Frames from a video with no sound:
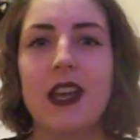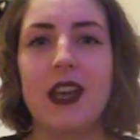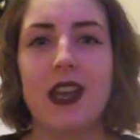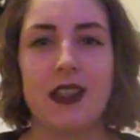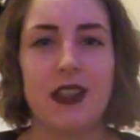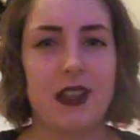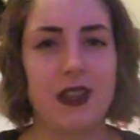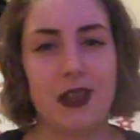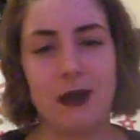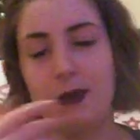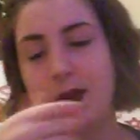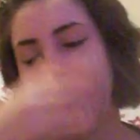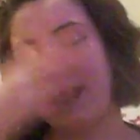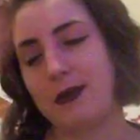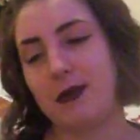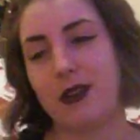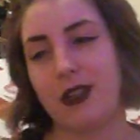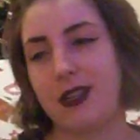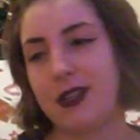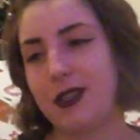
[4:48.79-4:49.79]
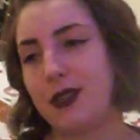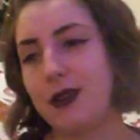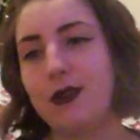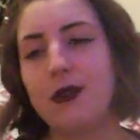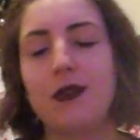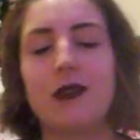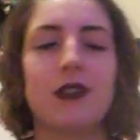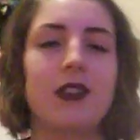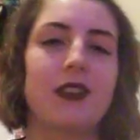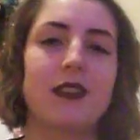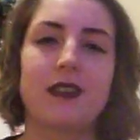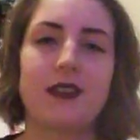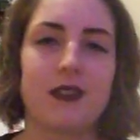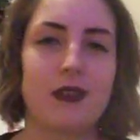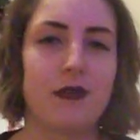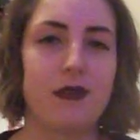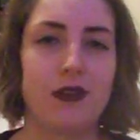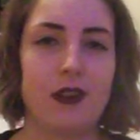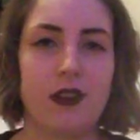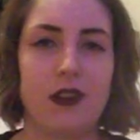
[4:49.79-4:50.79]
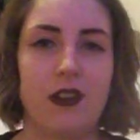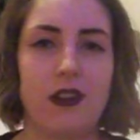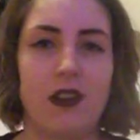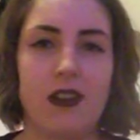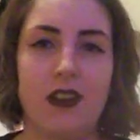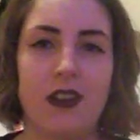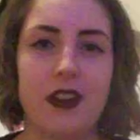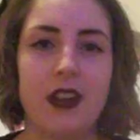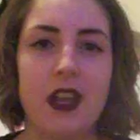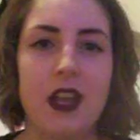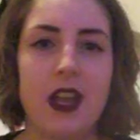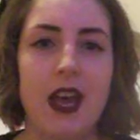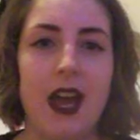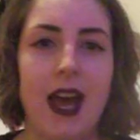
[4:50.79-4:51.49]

And then they put some nice soothing stuff on,